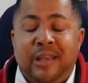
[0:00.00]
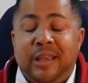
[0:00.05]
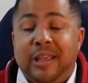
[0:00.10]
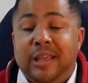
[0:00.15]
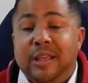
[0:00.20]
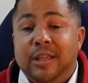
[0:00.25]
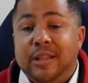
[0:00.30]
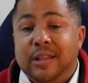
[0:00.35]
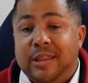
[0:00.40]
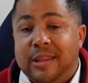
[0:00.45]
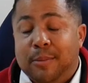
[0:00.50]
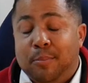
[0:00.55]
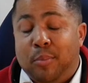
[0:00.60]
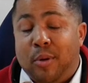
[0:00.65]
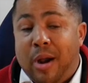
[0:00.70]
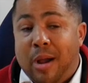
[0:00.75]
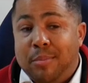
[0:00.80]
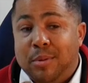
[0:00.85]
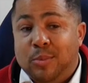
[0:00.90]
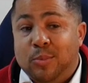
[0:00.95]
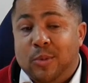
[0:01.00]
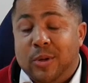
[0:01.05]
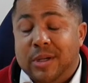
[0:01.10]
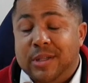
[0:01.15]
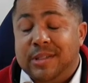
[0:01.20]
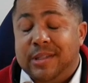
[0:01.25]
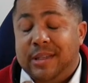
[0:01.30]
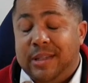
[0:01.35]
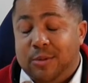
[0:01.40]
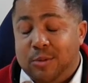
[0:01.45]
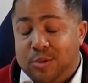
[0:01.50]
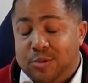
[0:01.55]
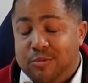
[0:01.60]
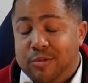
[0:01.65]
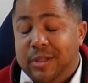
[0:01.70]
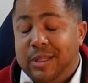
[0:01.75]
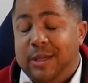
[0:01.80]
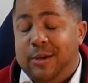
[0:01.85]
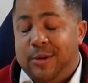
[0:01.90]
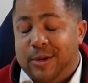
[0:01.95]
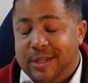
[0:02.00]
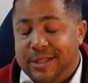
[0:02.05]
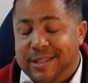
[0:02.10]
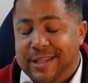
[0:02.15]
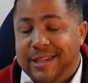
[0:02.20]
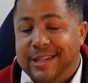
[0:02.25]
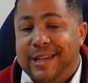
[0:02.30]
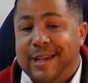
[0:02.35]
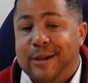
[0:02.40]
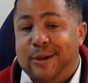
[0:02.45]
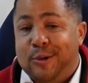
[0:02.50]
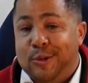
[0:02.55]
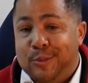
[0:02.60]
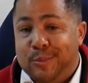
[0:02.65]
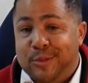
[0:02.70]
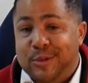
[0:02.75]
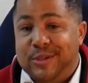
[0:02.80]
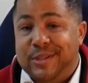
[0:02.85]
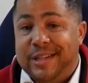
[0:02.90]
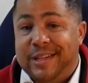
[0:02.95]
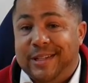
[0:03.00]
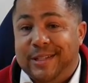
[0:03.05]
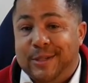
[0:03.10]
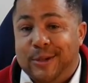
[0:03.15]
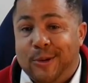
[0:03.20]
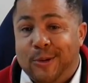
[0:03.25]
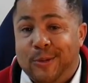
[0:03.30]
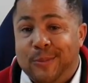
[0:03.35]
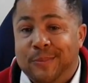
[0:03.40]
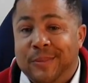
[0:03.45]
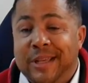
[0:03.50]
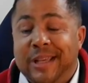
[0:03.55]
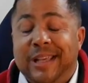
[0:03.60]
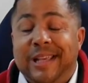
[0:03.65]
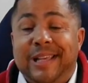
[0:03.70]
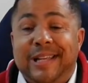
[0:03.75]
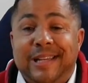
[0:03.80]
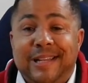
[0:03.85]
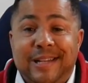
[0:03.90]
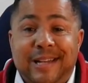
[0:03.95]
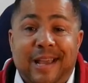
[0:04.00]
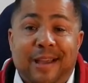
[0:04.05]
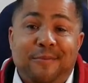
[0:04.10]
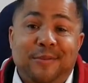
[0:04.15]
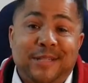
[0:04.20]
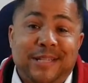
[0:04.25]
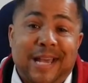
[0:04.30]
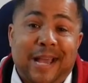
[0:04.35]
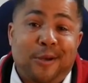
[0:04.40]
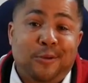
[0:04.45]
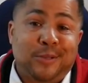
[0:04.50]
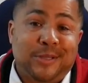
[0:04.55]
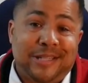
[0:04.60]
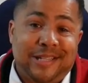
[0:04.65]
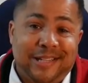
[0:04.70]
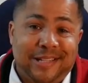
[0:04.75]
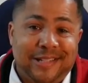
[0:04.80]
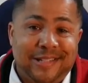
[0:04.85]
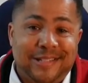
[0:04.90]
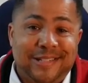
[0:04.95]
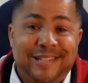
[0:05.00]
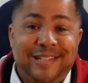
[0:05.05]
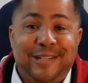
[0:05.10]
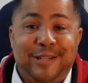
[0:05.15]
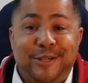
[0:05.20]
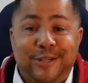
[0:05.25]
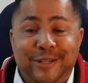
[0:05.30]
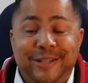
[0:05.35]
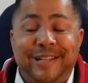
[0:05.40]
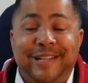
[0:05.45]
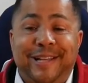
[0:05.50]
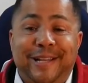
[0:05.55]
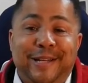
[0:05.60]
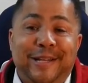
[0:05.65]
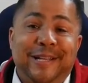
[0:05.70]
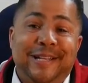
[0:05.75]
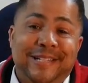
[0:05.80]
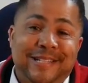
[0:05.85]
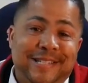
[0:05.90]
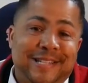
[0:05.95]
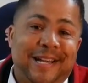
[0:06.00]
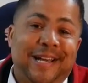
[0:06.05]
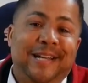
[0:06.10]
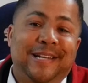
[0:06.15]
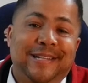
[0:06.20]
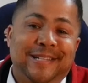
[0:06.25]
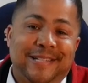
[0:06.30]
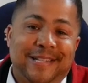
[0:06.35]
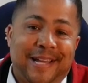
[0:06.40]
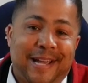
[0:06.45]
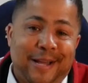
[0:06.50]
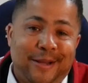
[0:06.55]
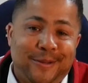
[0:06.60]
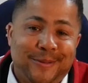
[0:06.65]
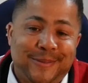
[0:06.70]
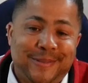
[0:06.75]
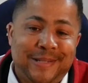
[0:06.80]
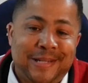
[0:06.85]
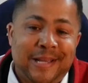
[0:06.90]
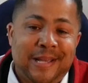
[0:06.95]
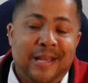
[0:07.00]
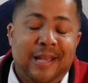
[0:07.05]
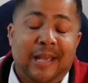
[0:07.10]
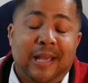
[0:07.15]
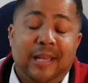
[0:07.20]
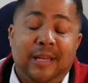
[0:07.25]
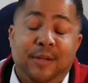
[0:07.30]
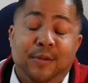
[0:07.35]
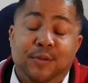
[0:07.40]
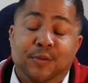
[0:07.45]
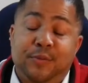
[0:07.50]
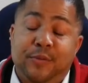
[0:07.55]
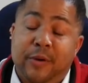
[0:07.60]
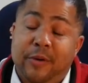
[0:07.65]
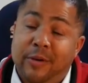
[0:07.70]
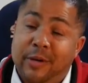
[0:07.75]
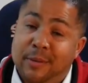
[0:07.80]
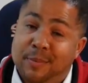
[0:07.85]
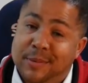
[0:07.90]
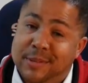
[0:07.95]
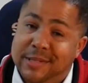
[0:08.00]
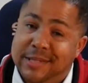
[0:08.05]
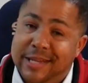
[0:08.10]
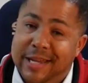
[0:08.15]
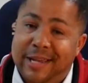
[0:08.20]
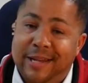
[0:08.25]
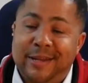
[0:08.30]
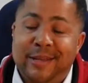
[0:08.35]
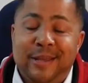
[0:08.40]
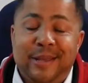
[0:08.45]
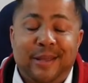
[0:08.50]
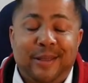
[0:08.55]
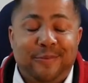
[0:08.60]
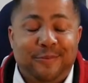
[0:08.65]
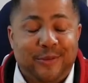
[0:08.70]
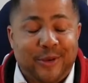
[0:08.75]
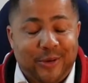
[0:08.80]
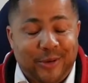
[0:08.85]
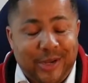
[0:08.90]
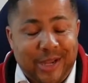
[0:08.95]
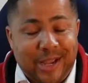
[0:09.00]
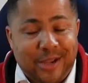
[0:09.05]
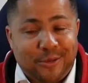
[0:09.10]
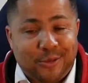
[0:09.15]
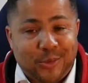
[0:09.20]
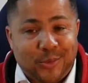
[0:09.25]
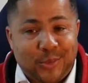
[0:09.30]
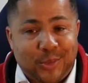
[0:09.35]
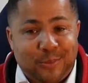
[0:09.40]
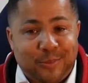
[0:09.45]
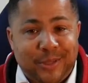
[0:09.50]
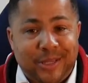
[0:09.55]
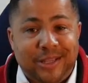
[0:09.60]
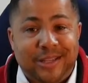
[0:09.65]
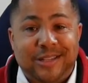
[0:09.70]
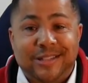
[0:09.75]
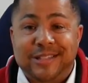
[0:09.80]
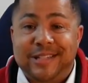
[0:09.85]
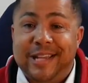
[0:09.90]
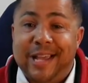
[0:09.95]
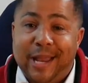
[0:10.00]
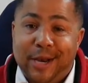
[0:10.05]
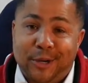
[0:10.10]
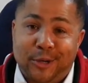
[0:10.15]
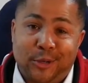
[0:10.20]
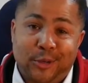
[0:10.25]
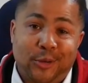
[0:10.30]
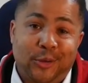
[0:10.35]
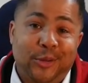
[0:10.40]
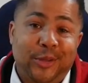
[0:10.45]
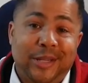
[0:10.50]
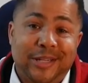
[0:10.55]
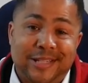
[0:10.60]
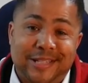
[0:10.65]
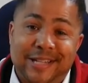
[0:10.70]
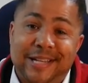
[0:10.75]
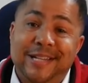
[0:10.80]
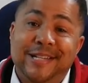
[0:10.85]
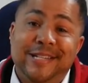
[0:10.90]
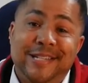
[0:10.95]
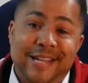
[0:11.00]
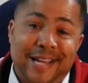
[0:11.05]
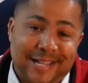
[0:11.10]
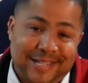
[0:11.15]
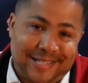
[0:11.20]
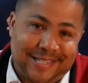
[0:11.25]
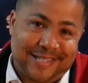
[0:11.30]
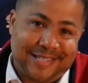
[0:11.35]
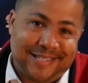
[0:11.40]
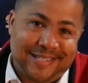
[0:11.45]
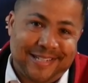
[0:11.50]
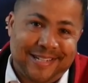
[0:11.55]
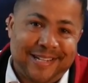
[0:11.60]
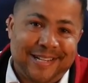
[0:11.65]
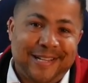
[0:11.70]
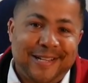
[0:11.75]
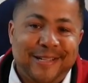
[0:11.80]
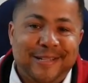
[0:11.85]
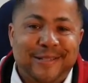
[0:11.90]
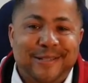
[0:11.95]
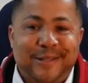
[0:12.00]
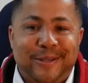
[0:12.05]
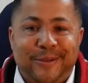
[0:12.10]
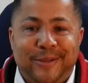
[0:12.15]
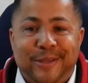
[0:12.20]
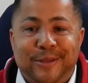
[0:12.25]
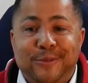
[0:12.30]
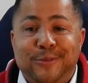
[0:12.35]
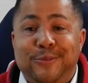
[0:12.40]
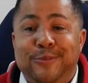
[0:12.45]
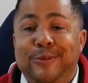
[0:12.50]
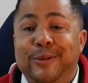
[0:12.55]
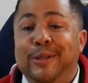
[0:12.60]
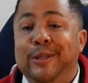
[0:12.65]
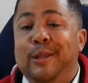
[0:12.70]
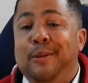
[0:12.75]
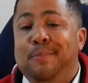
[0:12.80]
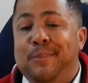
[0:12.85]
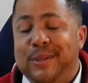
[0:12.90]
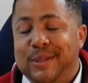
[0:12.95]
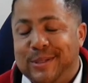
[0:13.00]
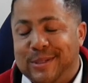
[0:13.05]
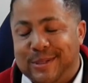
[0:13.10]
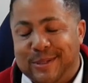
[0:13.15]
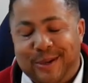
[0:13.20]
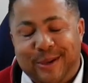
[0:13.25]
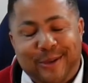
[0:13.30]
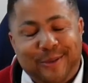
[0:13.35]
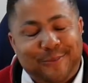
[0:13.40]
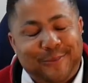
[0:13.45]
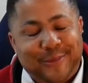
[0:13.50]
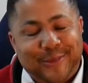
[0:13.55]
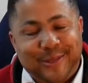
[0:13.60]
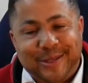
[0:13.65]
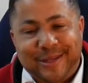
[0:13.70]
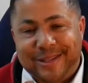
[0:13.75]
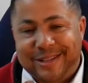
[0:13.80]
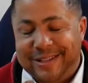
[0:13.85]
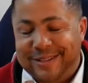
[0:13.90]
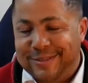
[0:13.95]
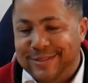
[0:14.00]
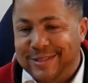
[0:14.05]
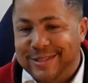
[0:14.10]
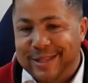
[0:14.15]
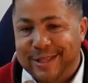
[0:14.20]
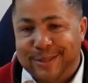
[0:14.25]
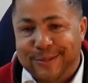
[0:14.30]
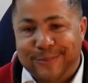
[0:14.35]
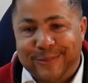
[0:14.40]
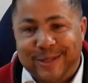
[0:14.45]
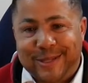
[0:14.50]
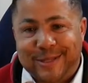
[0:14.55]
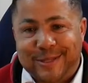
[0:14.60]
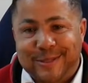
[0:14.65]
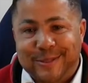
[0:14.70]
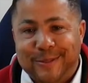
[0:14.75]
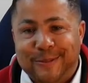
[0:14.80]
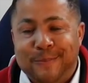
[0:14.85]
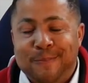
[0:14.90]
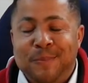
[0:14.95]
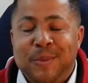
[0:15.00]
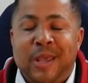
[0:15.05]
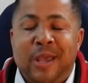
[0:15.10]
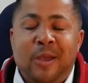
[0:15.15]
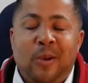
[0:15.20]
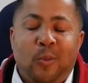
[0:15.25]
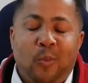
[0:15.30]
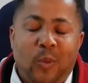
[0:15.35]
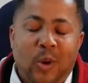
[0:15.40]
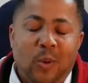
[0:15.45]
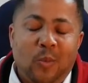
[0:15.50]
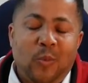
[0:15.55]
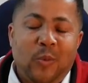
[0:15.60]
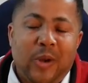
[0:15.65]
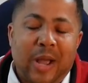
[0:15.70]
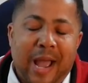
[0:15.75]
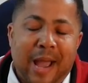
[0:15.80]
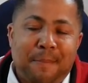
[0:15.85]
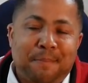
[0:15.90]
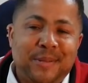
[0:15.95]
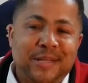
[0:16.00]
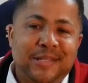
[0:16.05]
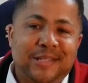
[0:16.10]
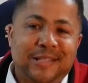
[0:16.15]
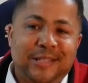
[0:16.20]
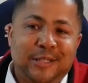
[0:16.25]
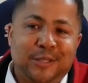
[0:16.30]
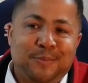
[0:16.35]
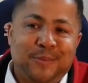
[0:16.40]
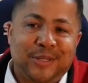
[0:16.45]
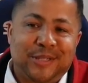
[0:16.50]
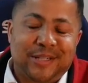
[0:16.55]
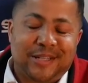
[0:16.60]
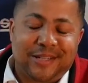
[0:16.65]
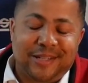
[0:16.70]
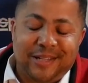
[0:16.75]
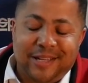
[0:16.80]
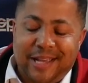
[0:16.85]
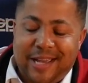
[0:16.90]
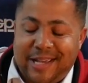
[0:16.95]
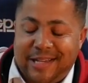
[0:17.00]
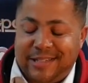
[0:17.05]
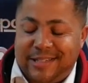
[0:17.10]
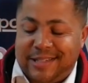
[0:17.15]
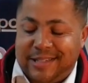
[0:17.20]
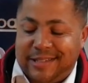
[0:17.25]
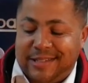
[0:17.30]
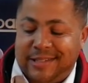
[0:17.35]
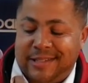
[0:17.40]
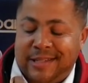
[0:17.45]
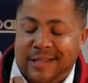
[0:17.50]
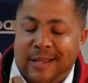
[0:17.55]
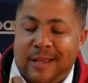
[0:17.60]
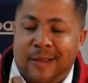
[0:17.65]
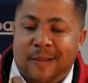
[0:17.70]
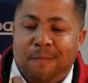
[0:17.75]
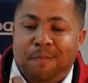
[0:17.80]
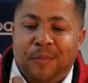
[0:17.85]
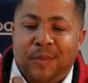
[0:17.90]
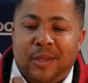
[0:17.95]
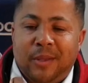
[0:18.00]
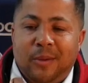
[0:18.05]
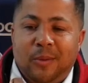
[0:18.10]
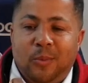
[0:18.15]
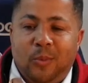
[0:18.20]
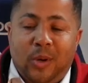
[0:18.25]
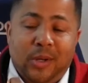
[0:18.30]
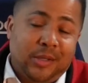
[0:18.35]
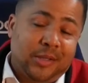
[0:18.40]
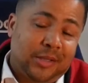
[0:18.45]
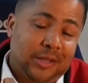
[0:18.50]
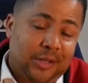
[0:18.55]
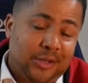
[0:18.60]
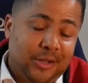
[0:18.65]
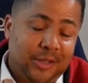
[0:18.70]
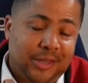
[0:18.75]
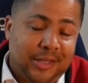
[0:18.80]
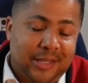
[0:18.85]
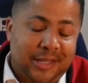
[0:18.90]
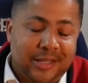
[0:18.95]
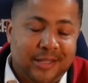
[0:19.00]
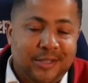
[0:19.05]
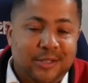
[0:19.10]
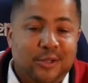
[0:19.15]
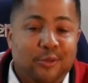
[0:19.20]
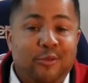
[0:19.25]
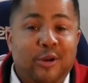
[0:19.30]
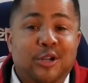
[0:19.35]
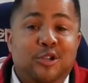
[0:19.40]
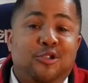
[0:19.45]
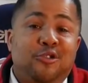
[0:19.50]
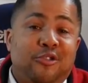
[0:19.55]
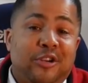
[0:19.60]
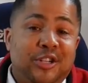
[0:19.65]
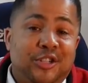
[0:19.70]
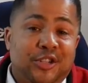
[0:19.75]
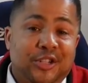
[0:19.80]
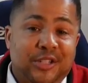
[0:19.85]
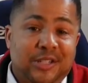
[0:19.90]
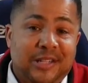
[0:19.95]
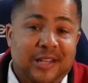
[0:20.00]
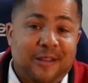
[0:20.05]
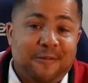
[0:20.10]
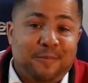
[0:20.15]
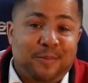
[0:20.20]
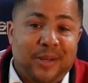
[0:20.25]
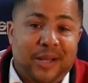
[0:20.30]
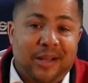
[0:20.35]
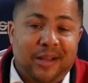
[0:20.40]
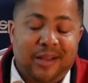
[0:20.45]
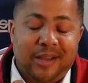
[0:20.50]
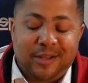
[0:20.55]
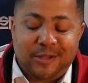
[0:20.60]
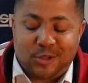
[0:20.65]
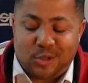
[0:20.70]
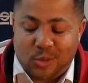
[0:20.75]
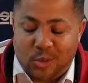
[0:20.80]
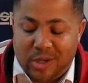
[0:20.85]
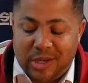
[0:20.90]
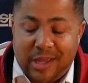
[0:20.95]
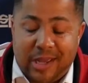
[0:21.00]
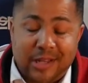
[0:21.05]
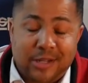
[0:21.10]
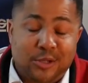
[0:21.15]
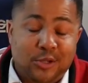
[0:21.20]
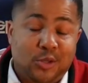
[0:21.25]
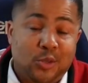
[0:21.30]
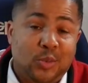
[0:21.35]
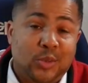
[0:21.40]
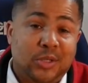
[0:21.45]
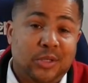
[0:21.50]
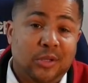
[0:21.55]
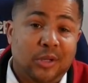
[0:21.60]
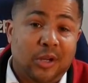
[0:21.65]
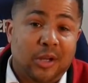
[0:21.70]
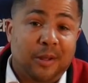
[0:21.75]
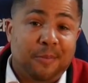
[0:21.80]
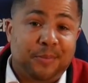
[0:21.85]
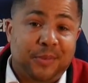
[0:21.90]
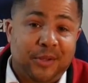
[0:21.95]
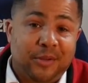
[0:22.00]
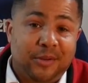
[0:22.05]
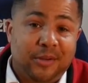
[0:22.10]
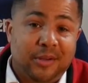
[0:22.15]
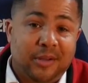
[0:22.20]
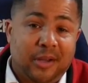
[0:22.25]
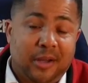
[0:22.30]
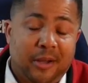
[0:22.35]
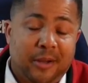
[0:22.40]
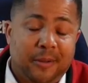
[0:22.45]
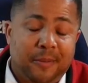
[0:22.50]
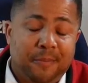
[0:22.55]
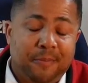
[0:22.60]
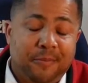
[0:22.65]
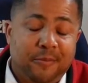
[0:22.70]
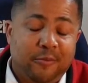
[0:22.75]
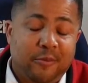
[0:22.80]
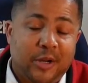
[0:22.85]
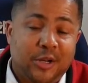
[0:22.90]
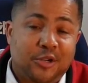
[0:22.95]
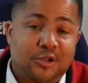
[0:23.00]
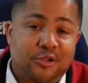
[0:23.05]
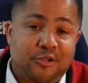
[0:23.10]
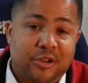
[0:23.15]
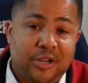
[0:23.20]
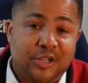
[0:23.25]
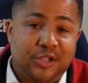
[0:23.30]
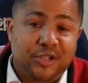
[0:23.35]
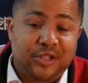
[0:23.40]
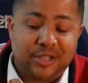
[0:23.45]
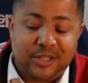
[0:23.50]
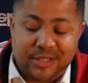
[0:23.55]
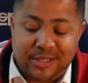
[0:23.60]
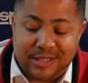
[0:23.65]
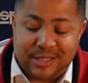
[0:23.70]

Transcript: The problem was, and he was really going to take that gold Mercedes home, he didn't have his house keys and he couldn't get inside his house. And he was very upset and very angry with me because he had a girl that said yes. So he was really pissed off and there was nothing we could do. What happens in these particular cases, the good thing is the registration's left behind, so all I had to do was look up the registration and